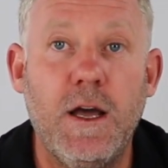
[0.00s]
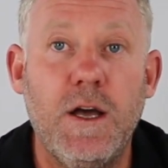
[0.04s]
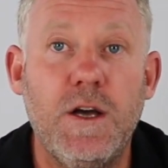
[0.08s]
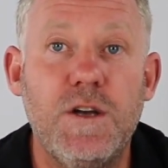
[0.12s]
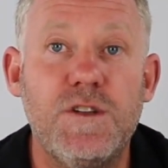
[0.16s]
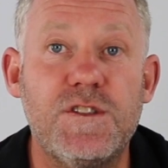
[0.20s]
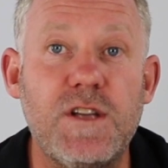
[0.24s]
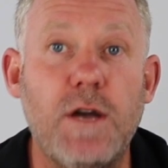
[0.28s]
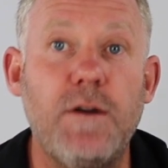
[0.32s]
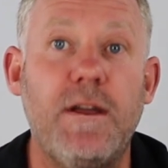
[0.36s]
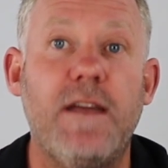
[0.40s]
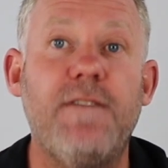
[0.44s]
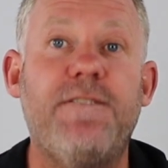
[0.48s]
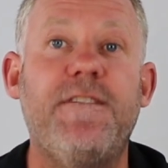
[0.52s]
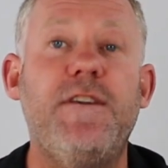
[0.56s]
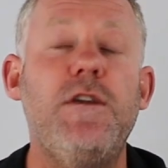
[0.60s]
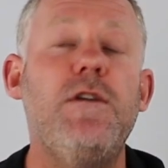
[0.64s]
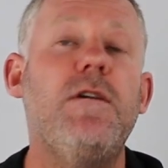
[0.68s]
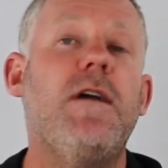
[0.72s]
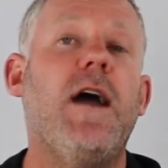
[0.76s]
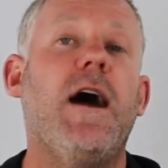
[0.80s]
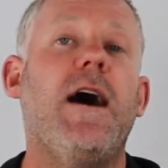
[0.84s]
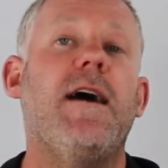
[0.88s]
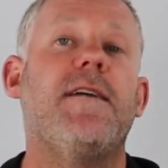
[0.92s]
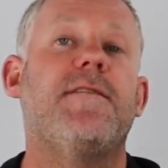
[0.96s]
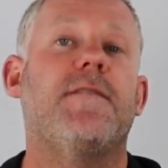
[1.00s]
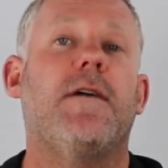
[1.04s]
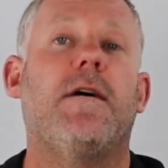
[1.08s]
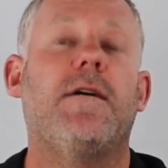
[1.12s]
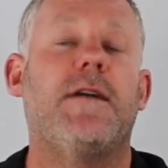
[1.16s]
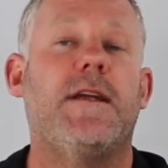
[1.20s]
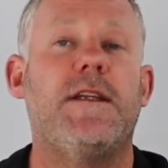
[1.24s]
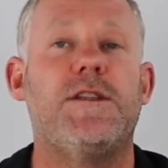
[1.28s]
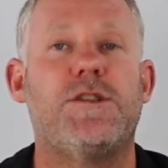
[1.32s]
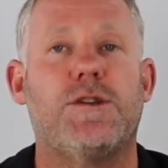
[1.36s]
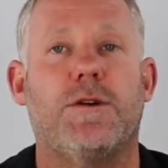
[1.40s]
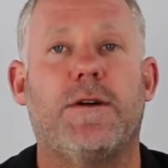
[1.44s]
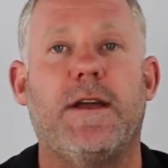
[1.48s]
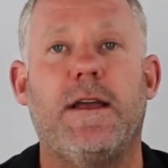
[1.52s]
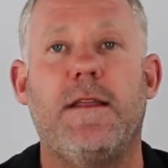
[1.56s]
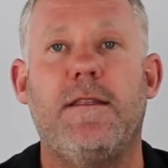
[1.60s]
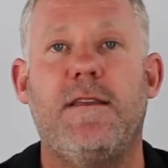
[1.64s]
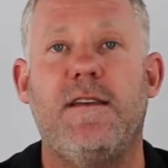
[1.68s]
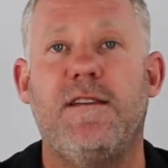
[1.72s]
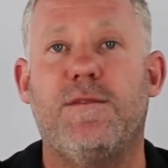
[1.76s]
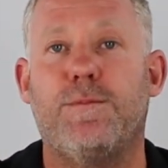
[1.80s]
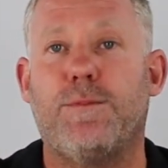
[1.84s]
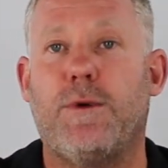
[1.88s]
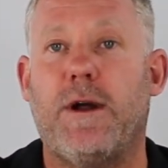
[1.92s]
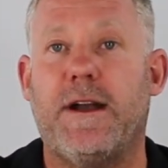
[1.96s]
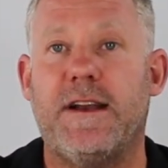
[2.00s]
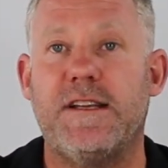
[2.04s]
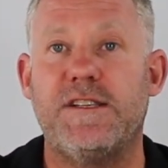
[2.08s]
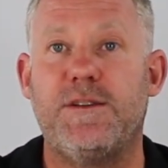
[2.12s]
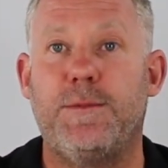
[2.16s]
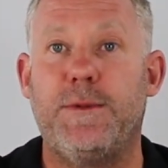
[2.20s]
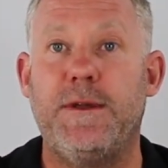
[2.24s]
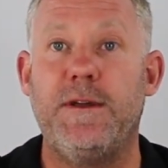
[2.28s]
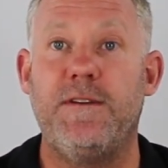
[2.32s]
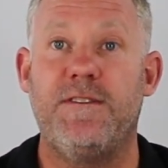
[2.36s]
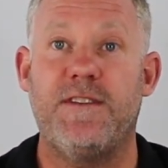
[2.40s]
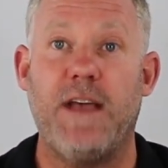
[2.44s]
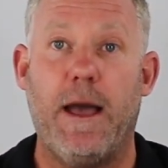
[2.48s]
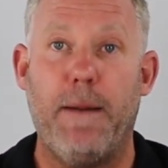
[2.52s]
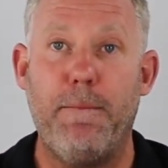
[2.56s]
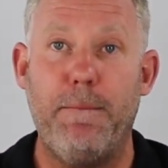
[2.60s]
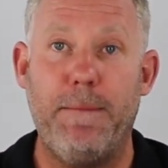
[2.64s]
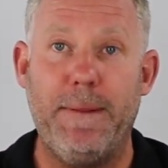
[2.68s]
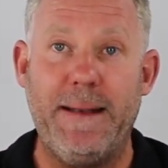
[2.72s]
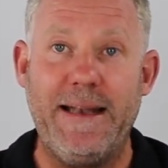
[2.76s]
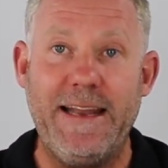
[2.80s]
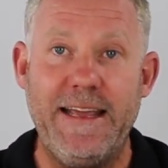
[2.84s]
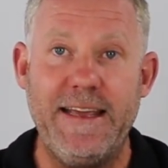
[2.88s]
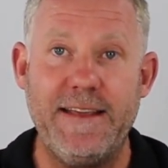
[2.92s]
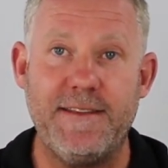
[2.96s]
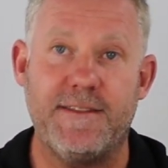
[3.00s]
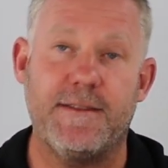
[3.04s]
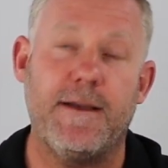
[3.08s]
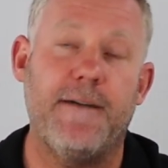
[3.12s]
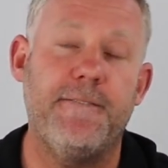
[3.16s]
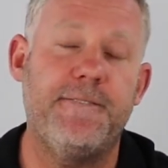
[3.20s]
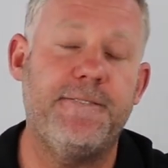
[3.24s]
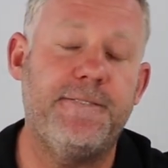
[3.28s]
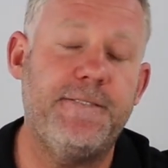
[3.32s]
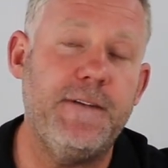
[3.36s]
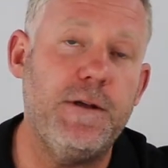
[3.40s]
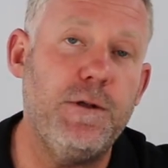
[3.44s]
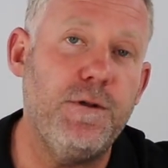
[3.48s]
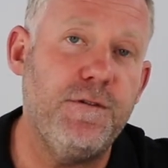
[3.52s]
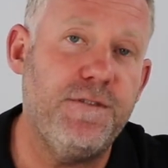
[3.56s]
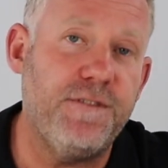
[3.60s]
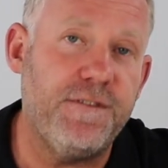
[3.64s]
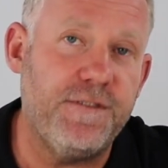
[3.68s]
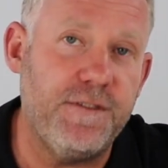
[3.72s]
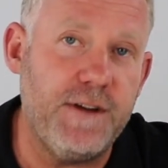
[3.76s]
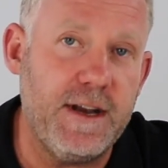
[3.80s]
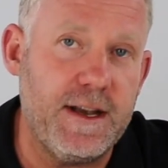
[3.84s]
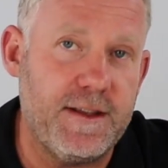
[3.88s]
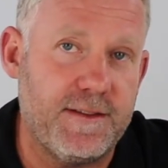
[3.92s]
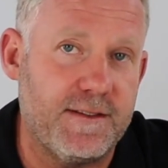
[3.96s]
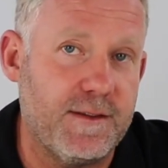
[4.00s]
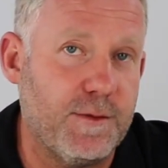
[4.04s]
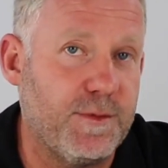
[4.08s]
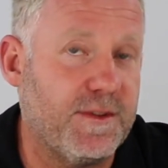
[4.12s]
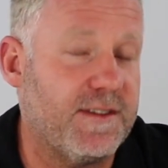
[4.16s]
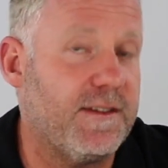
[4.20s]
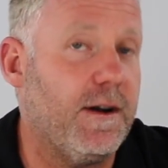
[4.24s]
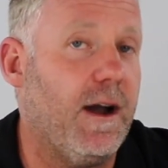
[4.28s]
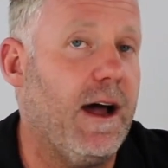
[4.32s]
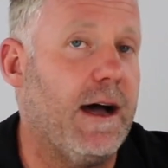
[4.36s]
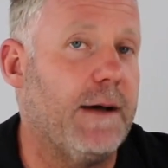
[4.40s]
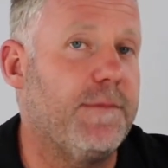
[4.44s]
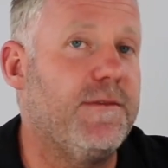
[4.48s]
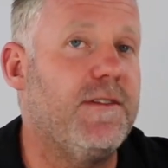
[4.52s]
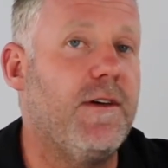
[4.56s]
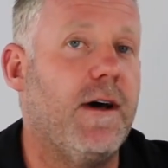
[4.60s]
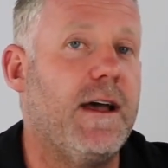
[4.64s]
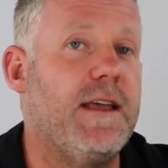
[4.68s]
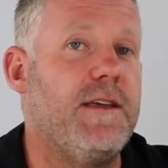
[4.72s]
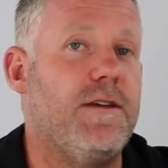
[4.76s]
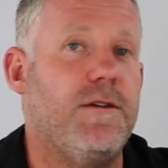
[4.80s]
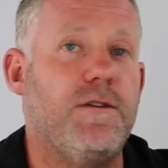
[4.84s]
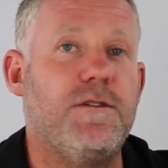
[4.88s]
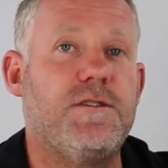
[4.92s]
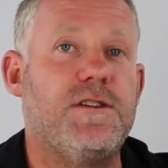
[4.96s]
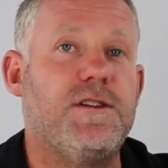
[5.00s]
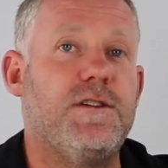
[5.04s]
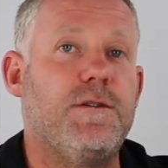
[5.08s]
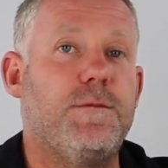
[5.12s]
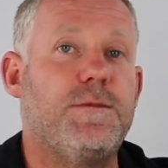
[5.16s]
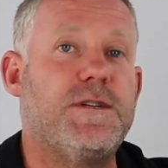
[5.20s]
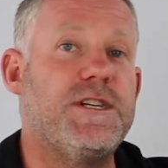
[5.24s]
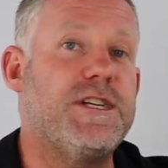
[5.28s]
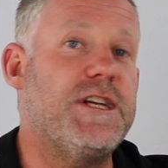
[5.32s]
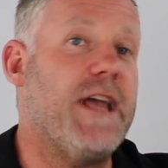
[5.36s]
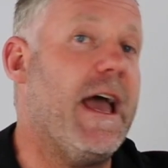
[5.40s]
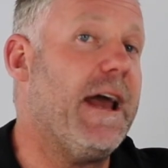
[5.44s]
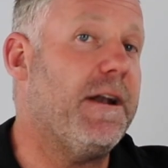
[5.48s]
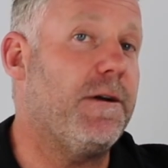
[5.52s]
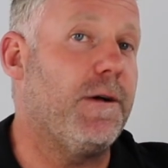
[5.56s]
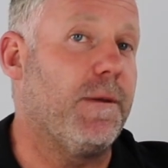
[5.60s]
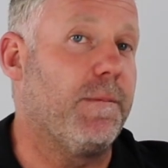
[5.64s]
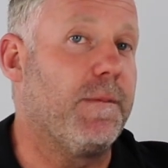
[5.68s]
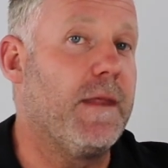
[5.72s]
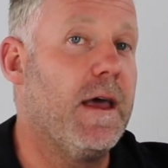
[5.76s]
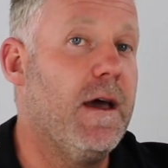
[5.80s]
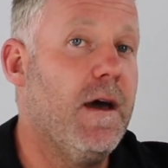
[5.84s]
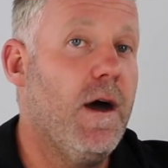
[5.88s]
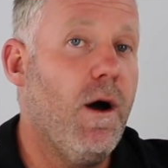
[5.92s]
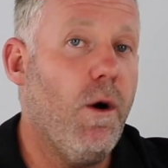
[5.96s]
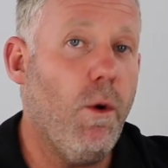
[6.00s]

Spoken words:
So if you guys are enjoying these product reviews, please feel free to subscribe to our YouTube channel,